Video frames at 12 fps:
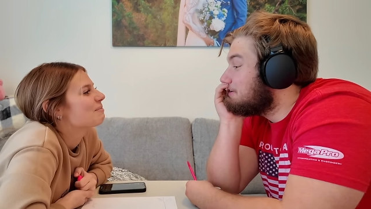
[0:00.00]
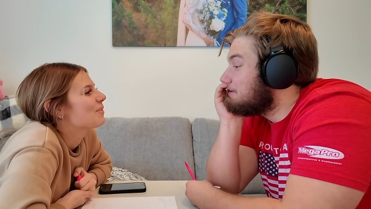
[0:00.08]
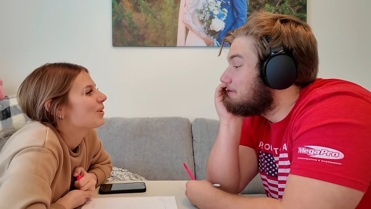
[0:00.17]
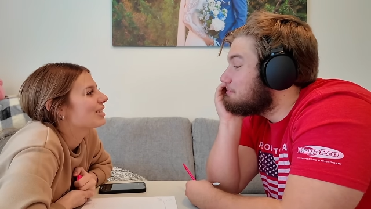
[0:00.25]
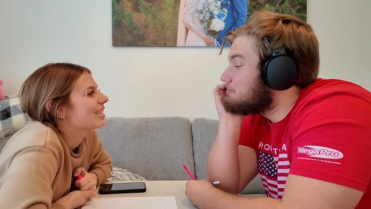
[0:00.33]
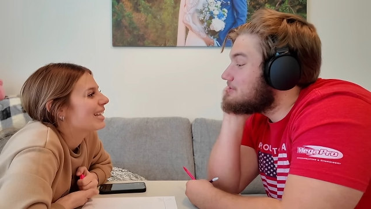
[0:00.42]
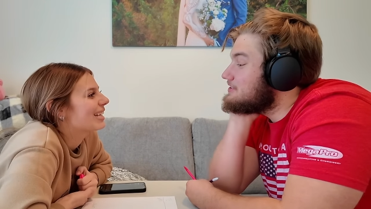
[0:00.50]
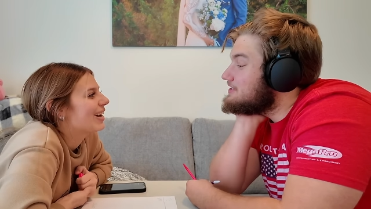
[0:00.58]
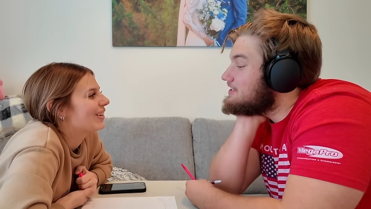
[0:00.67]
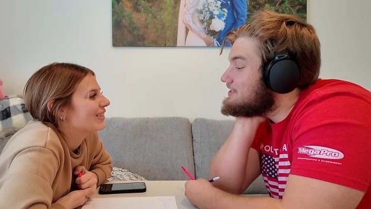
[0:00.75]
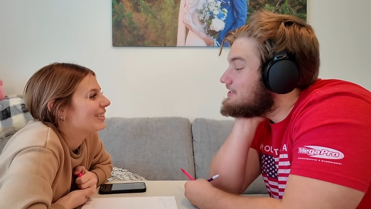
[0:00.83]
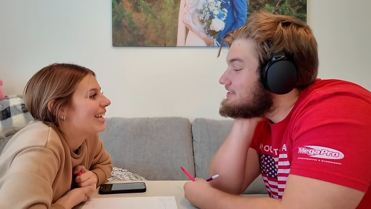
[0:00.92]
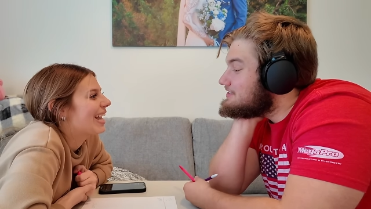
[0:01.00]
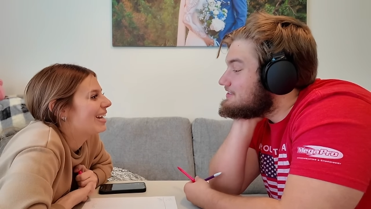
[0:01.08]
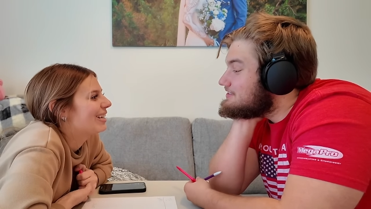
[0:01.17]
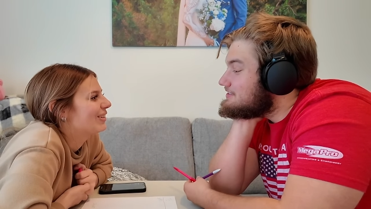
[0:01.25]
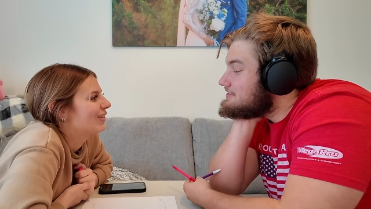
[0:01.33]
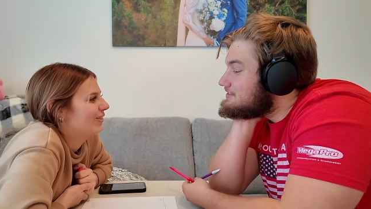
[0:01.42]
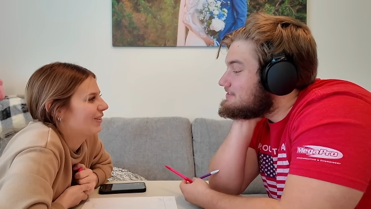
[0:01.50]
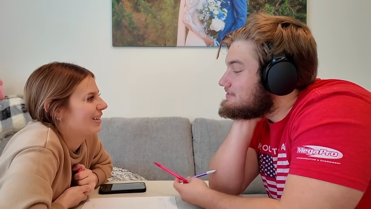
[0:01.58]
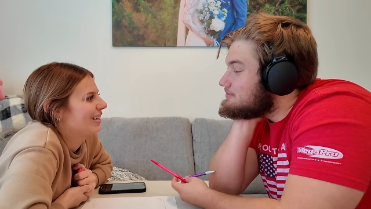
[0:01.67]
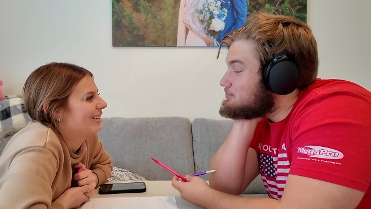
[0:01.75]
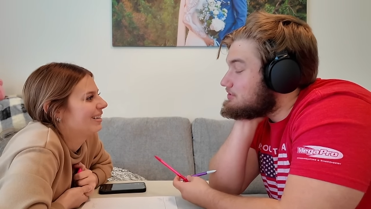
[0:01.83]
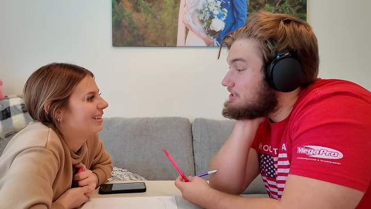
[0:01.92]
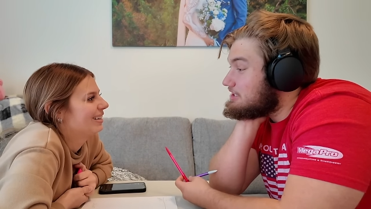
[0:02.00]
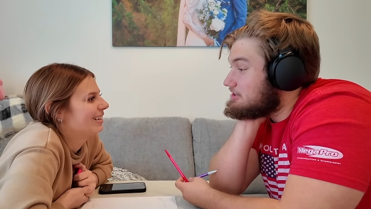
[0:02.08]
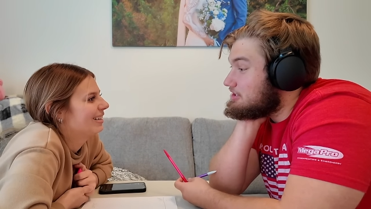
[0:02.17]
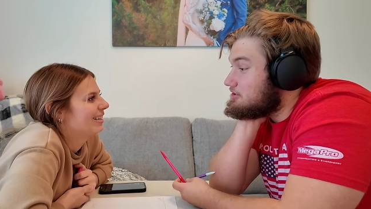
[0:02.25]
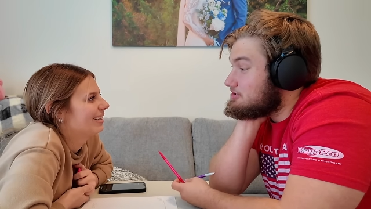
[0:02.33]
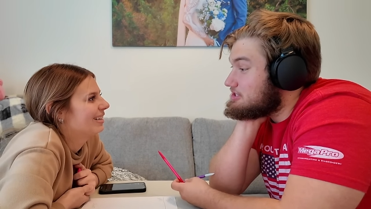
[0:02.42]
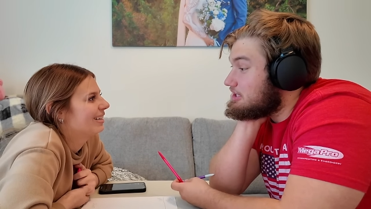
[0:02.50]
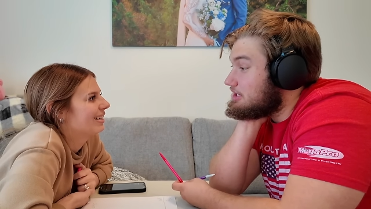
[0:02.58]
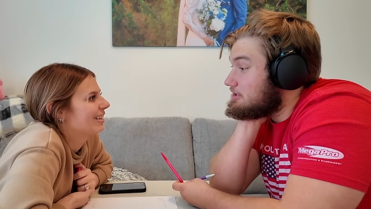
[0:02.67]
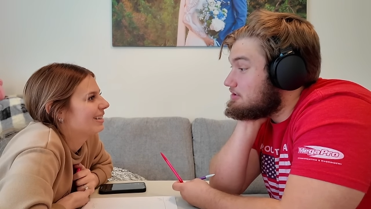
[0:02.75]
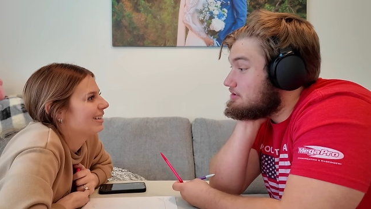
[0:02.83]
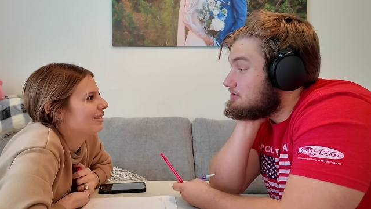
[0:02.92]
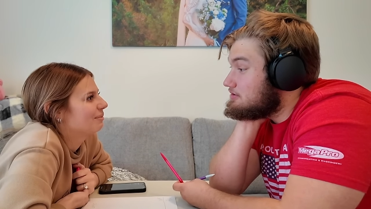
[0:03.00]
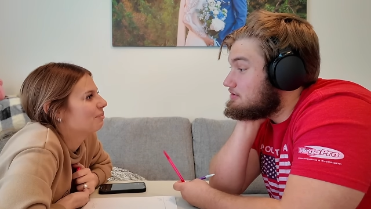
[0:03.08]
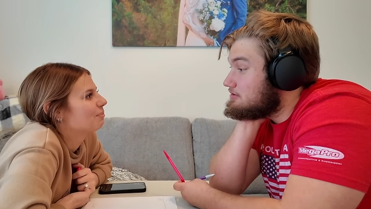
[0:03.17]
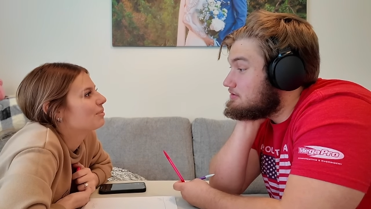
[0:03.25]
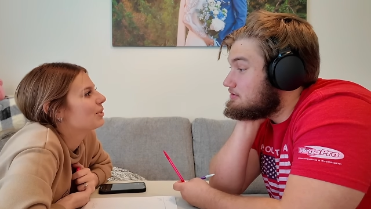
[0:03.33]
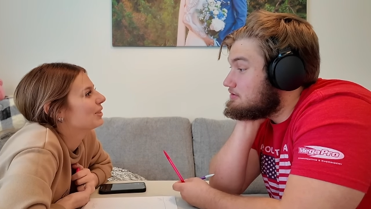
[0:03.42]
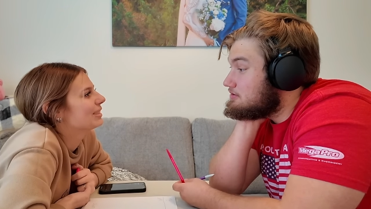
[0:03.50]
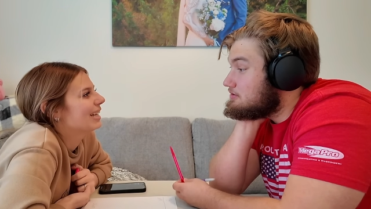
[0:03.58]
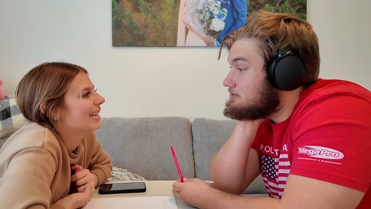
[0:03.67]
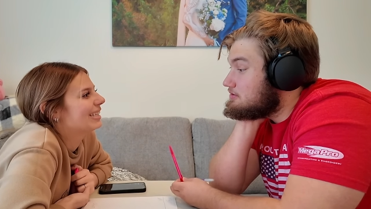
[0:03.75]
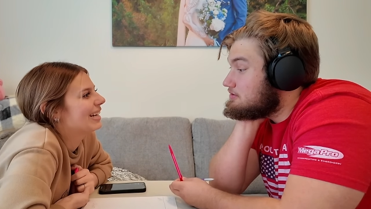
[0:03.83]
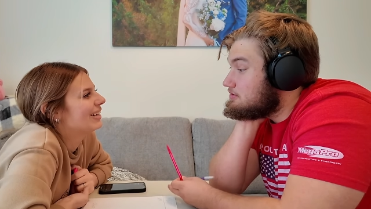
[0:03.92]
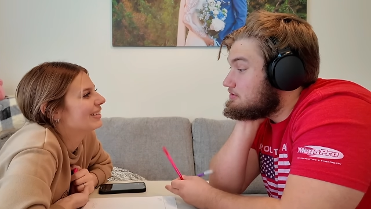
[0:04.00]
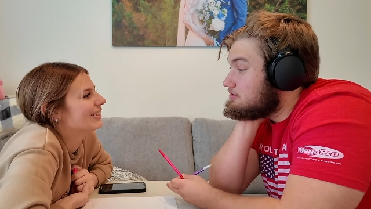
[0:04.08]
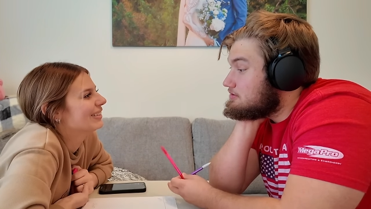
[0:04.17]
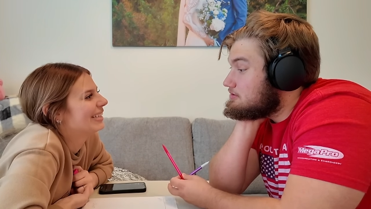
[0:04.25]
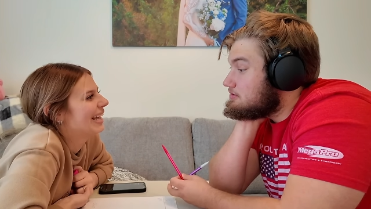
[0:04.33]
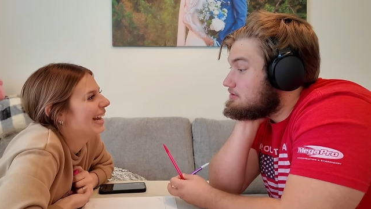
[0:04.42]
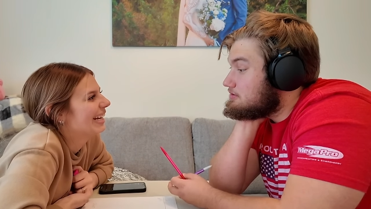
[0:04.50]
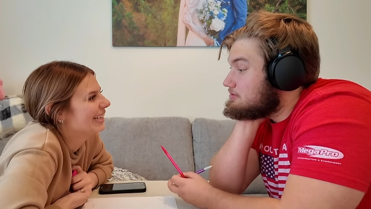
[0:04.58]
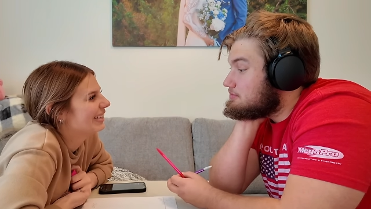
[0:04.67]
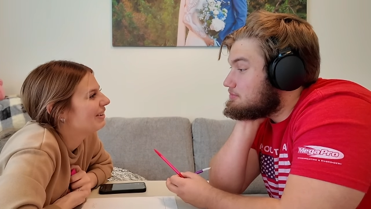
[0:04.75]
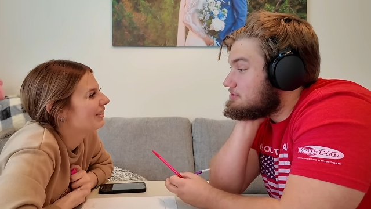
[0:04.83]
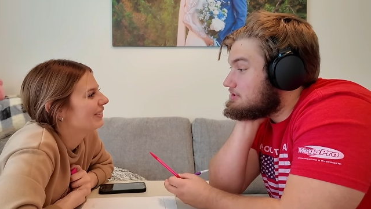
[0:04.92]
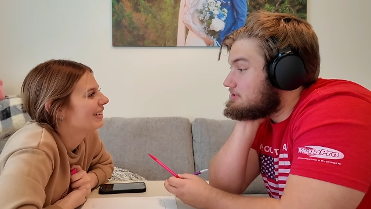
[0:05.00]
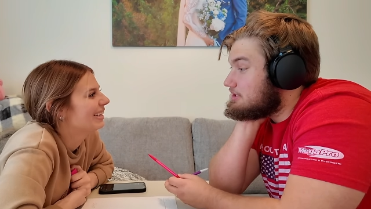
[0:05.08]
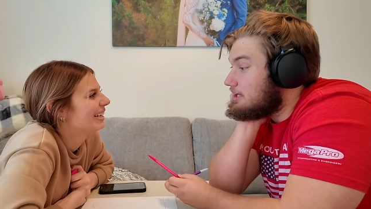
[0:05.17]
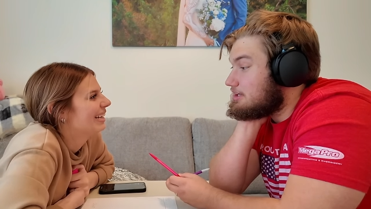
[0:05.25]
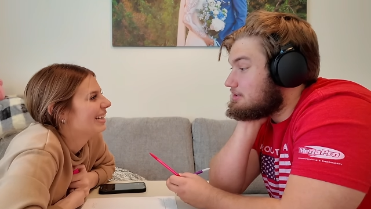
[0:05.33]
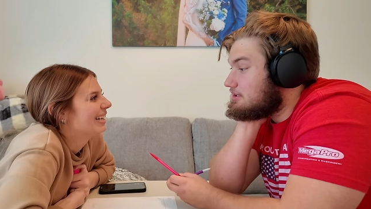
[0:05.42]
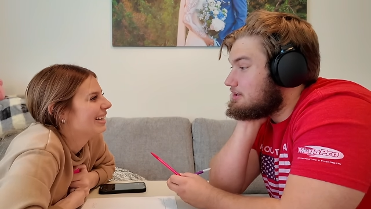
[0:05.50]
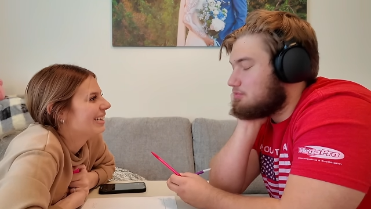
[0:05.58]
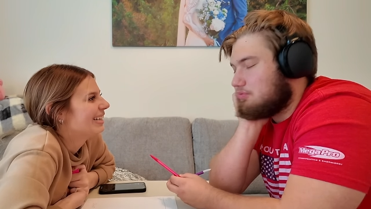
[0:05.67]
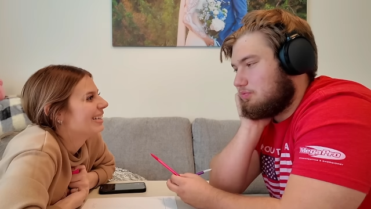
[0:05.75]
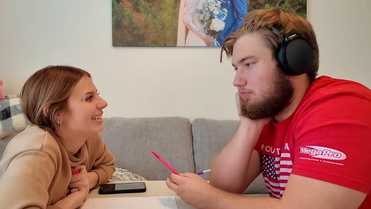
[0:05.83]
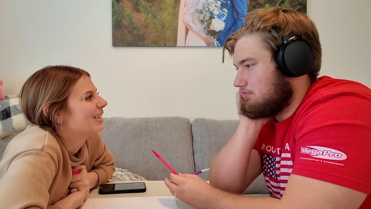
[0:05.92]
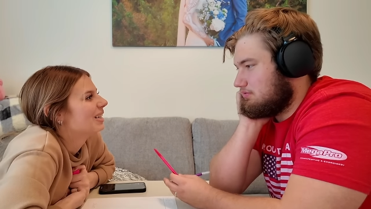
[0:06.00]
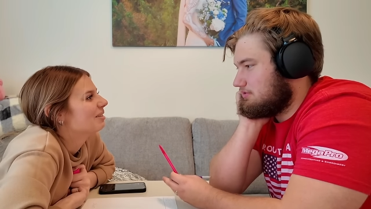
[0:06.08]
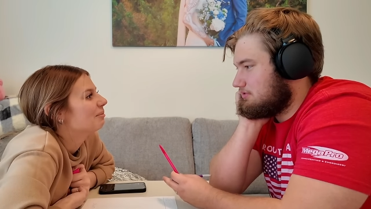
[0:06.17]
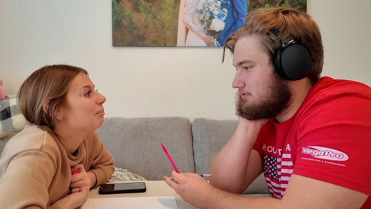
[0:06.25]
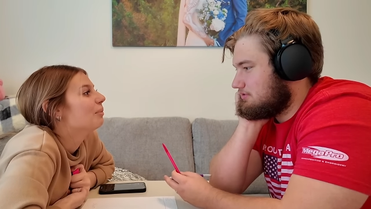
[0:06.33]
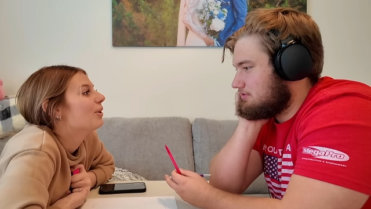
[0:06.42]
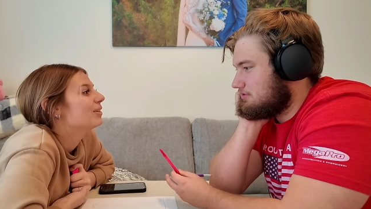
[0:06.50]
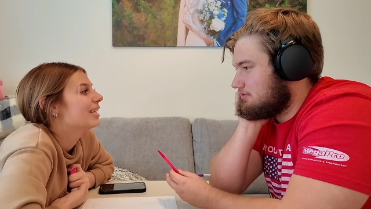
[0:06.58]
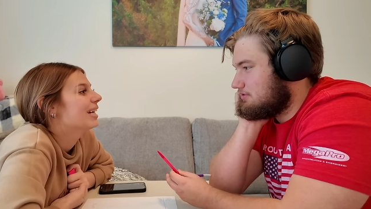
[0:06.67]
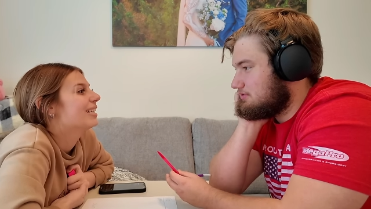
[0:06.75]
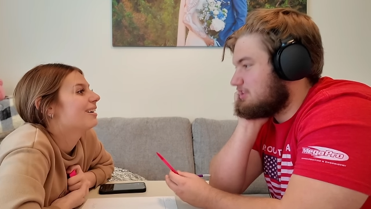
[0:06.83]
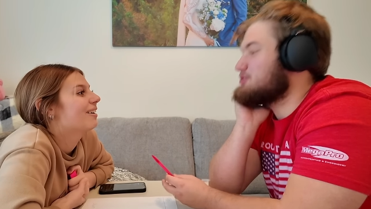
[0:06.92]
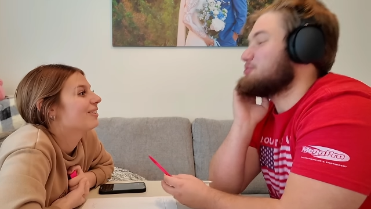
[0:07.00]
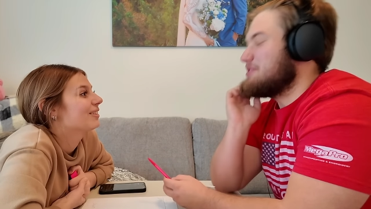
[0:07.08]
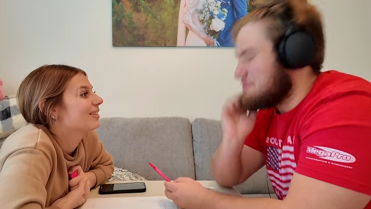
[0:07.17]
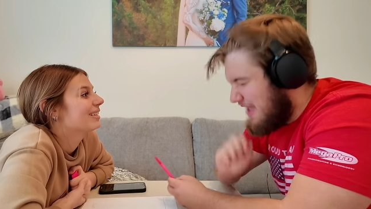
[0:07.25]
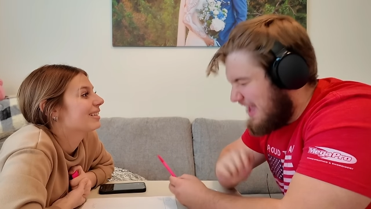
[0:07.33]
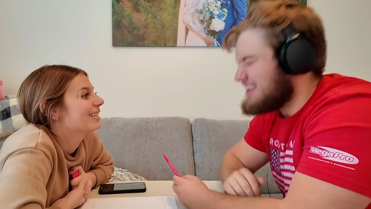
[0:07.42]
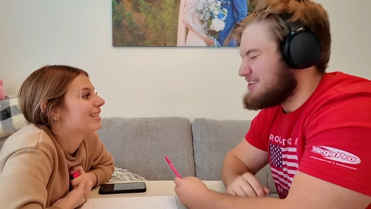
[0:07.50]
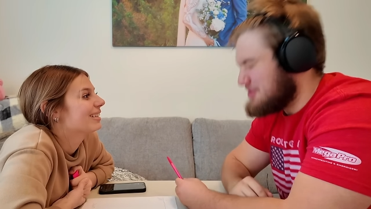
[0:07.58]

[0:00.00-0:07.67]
Speaker 1: Multicolored candy corn.
Speaker 2: Protect the other side.
Speaker 1: Multicolored candy corn. Protect the... Multicolored.